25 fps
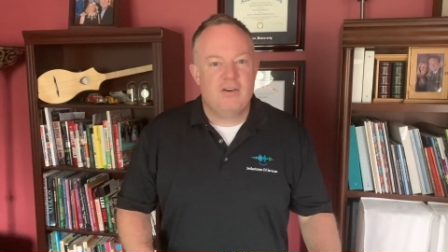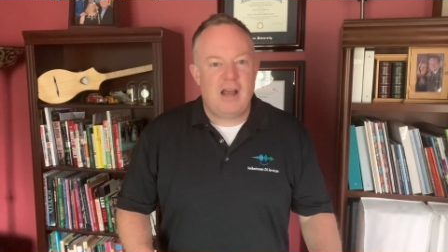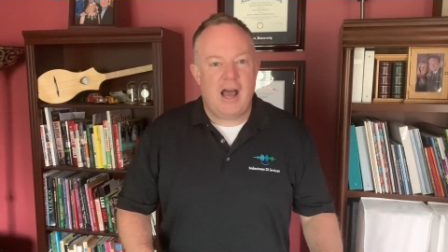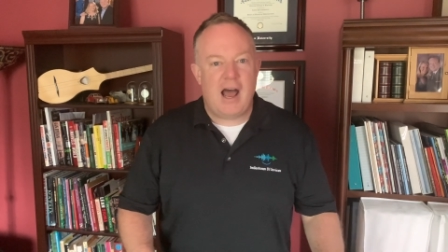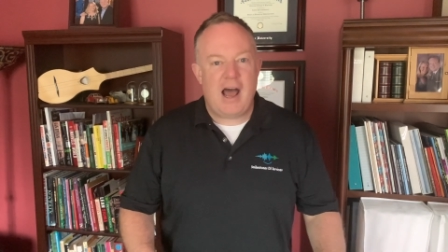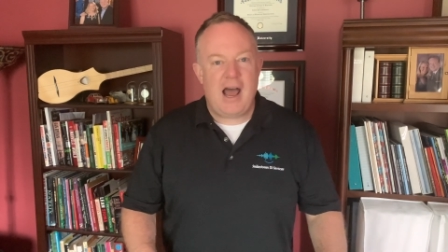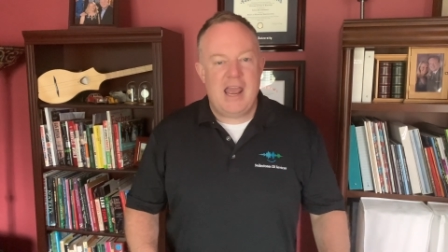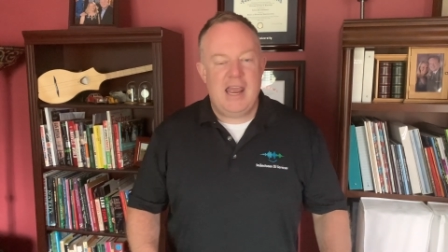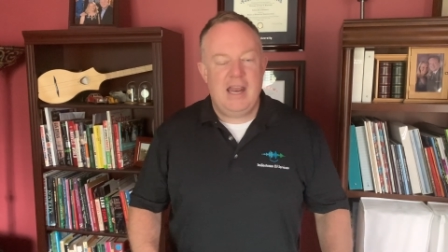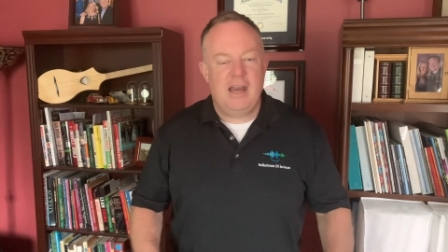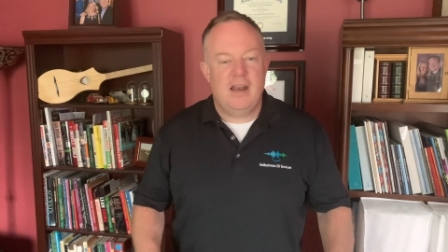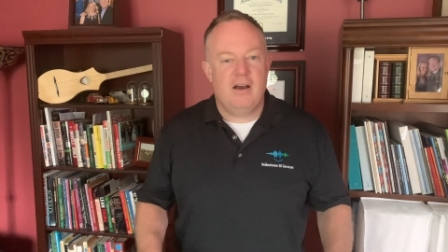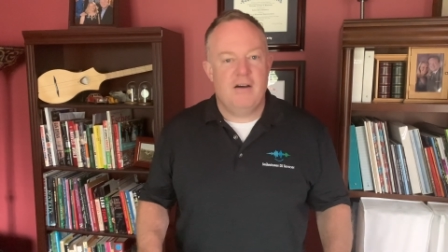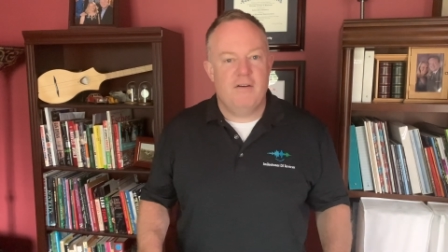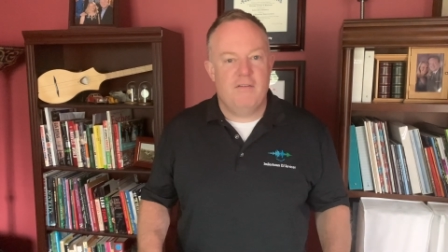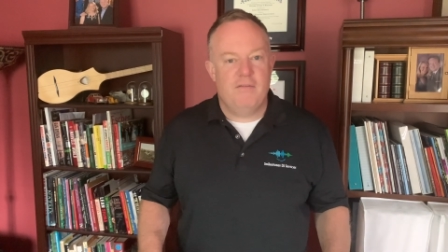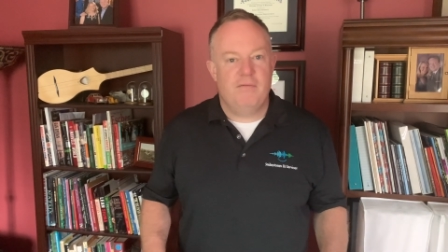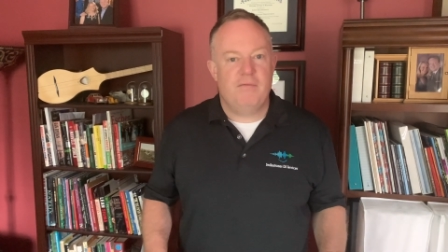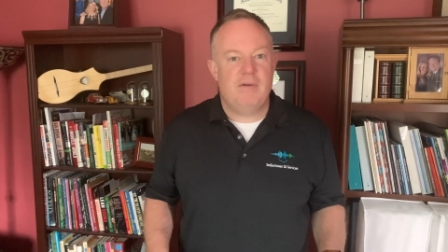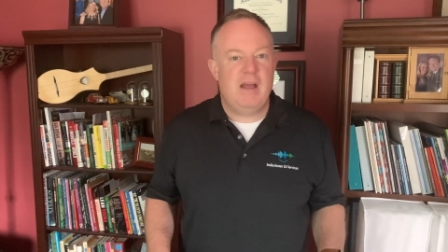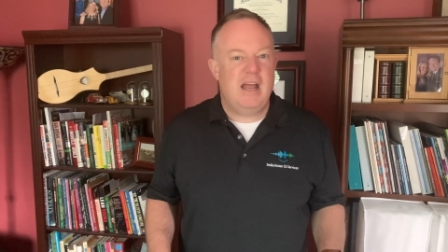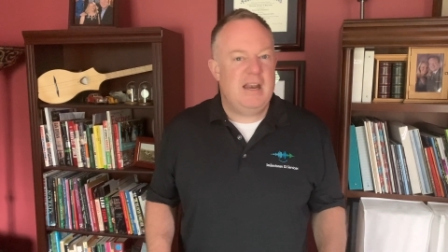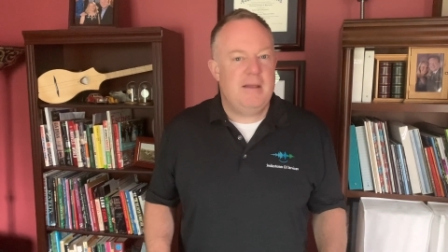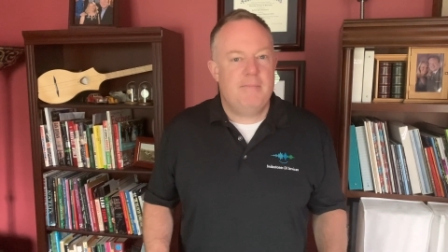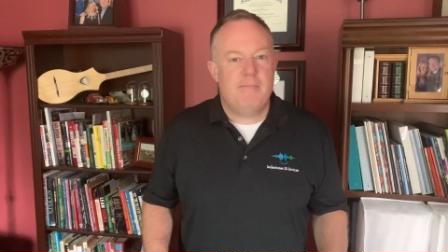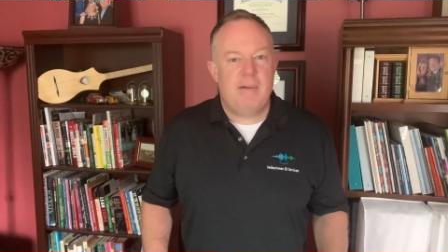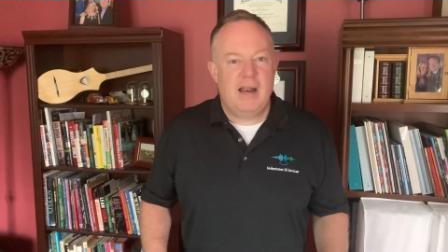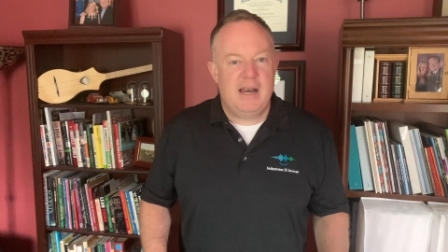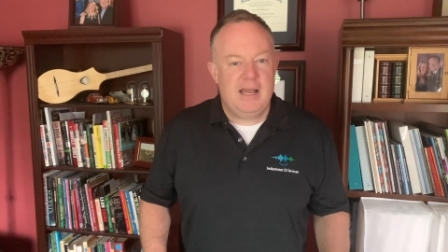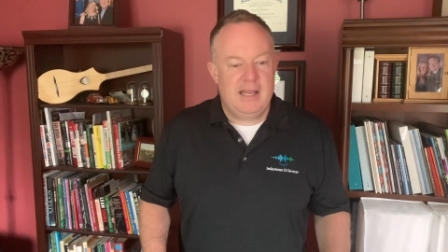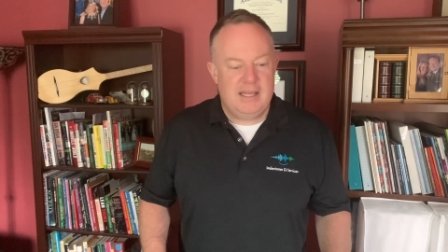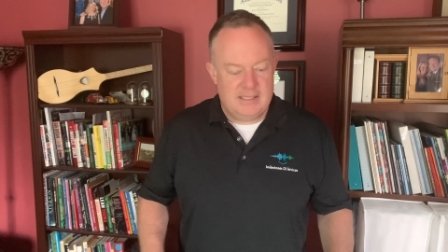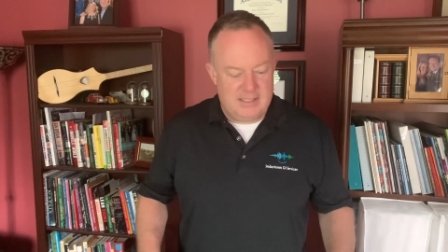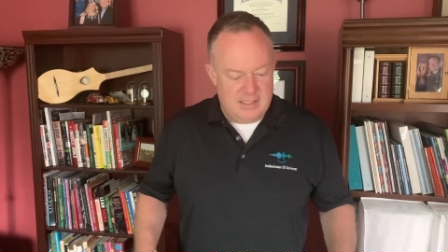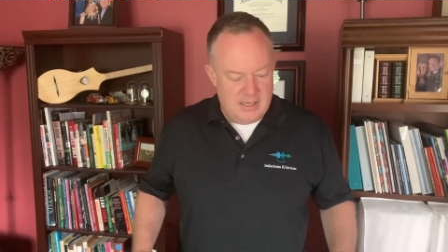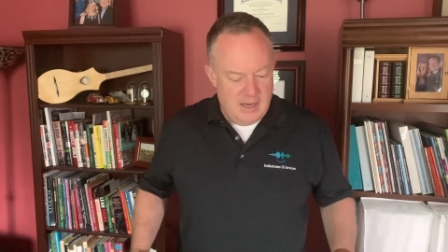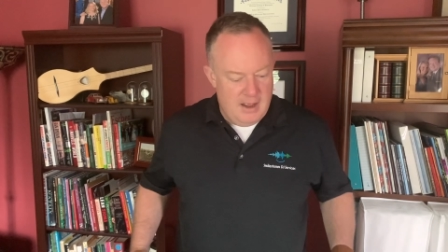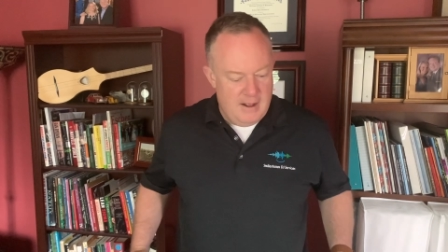height of
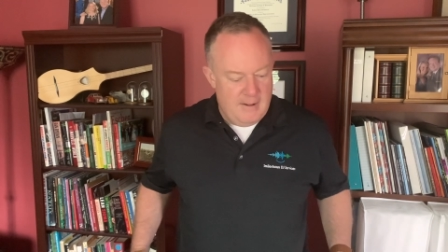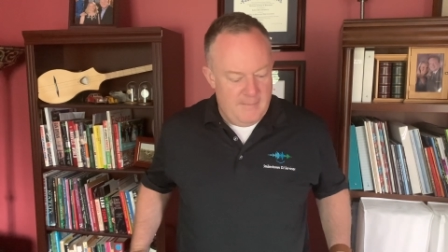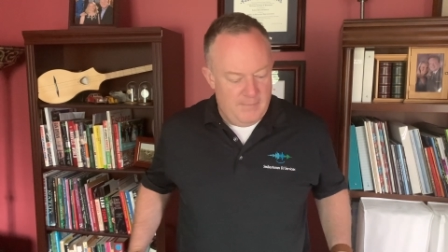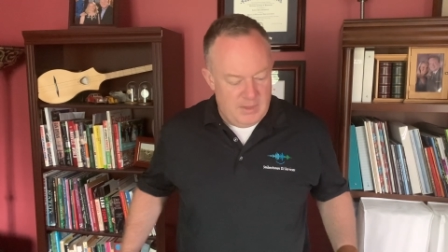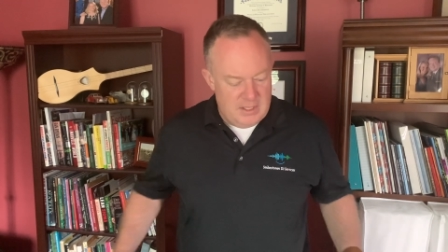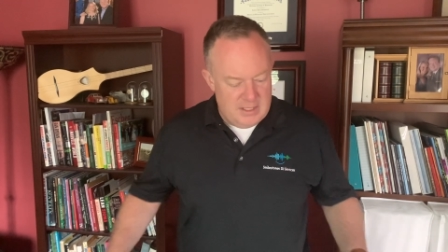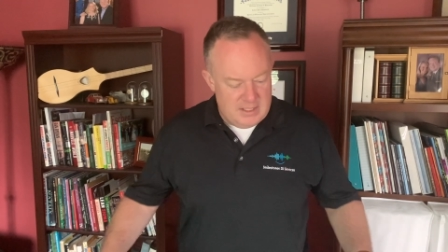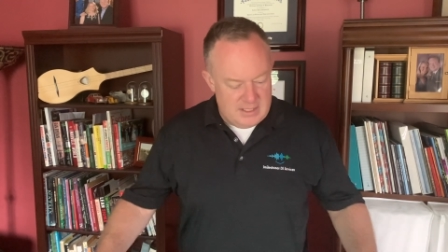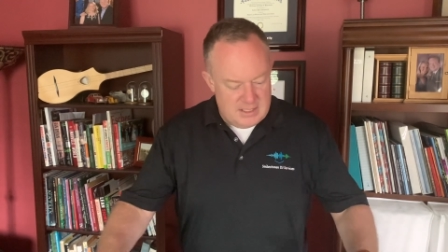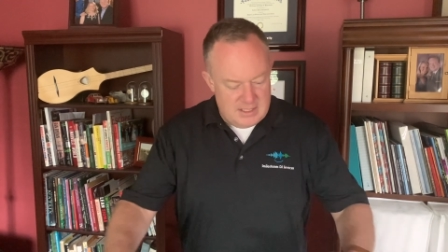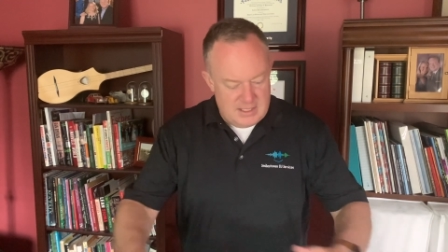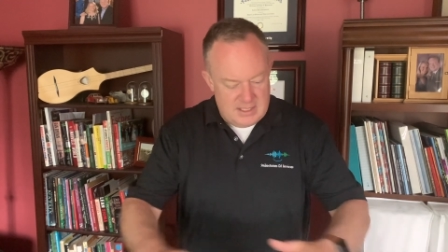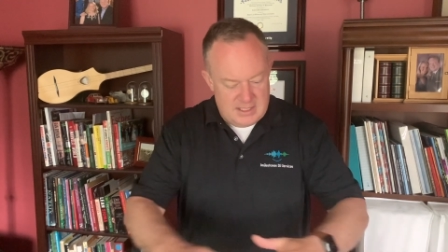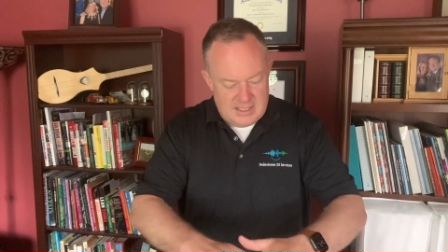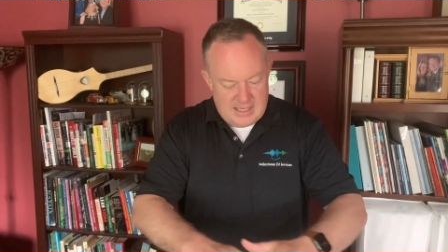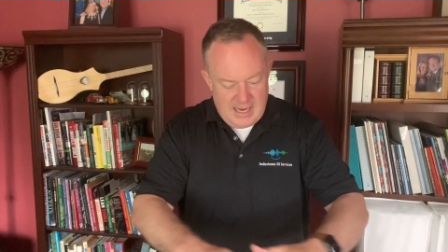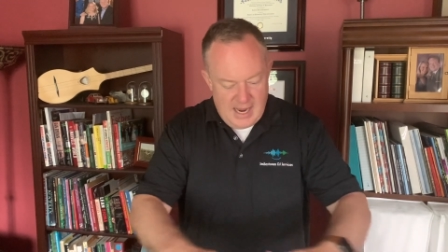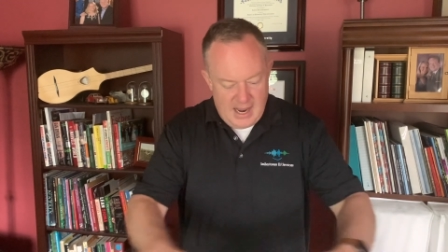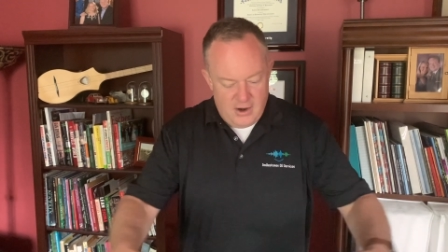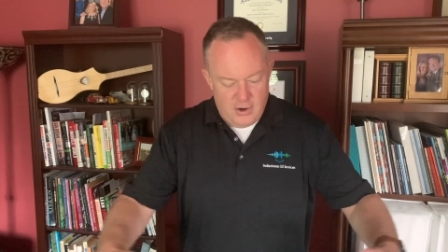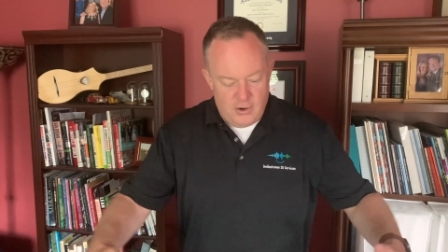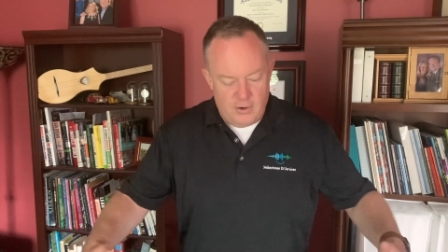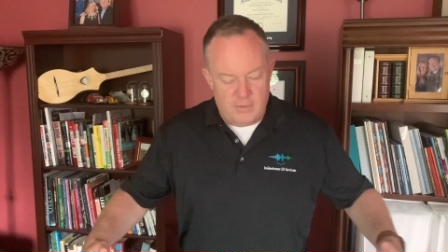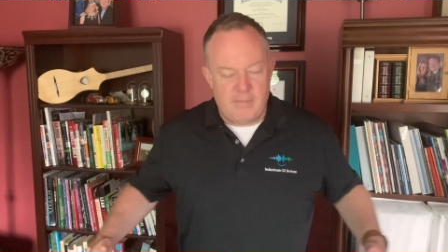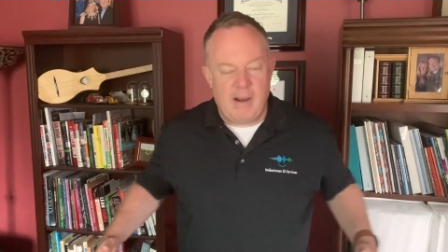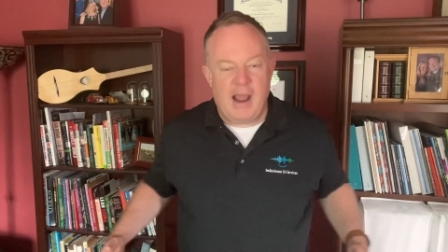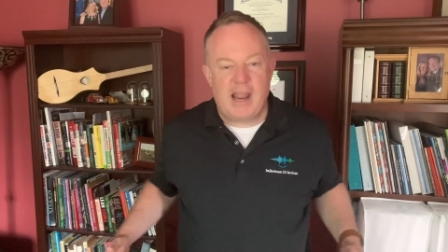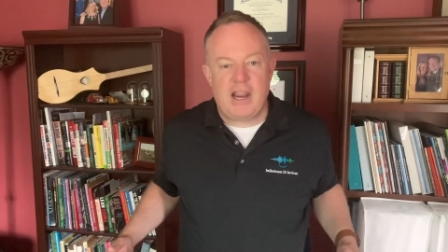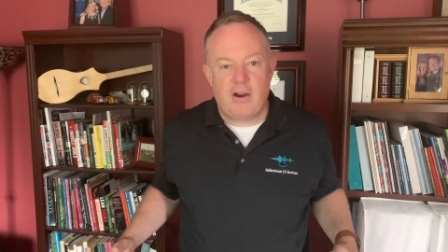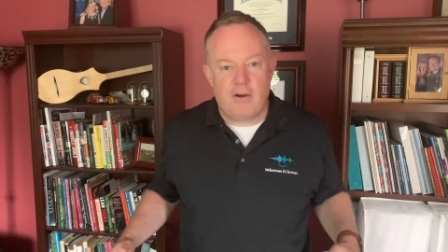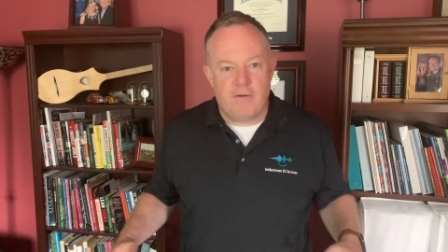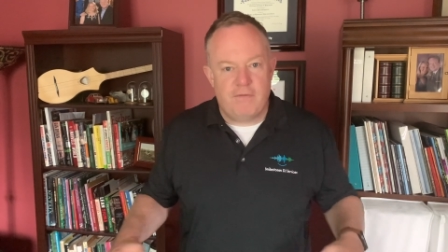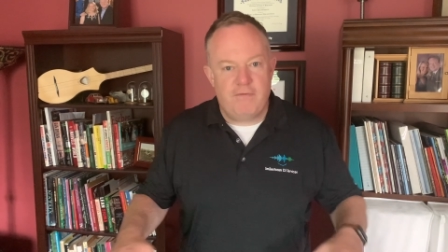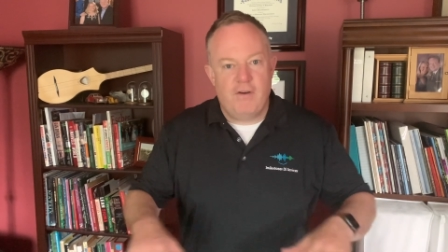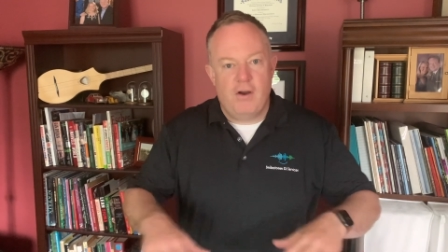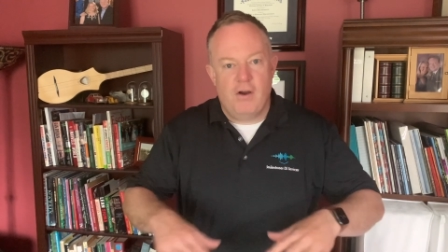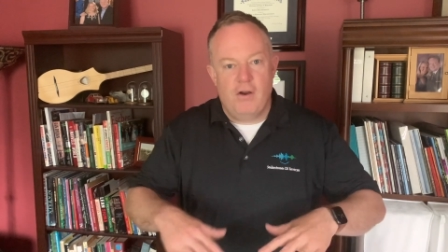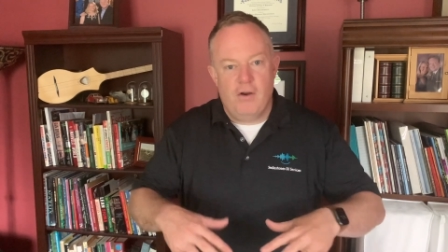anybody's standard
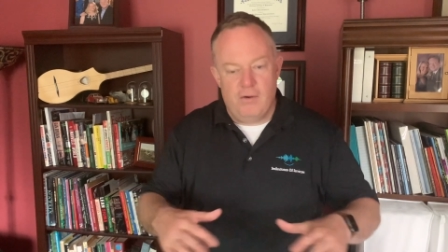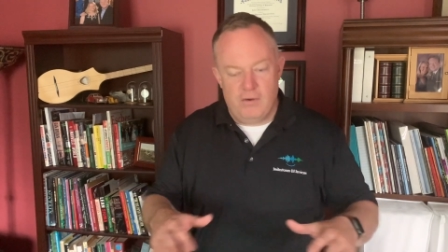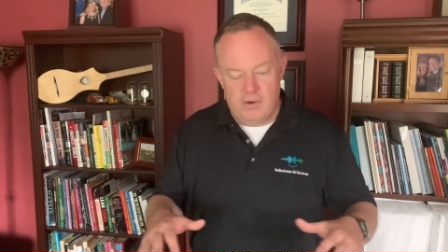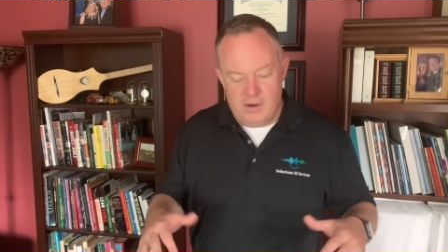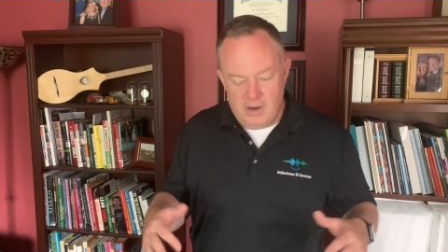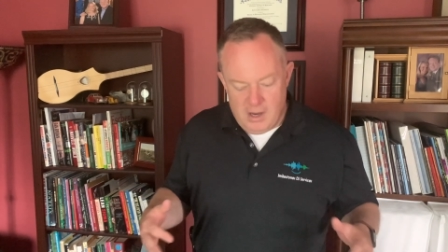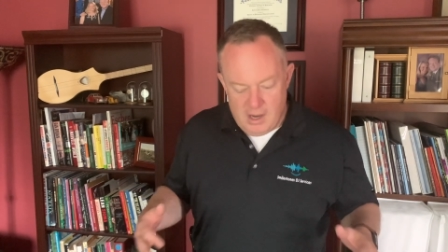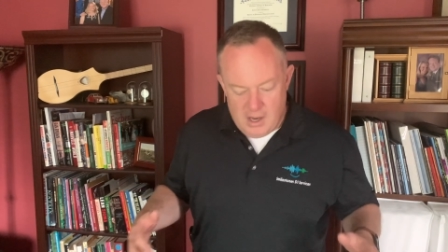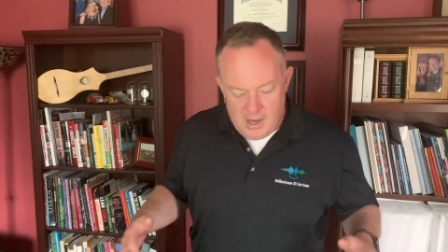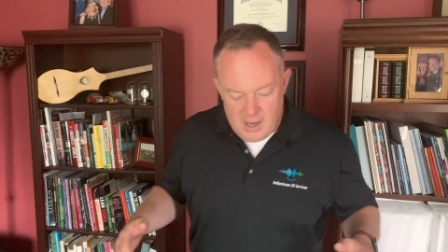microphone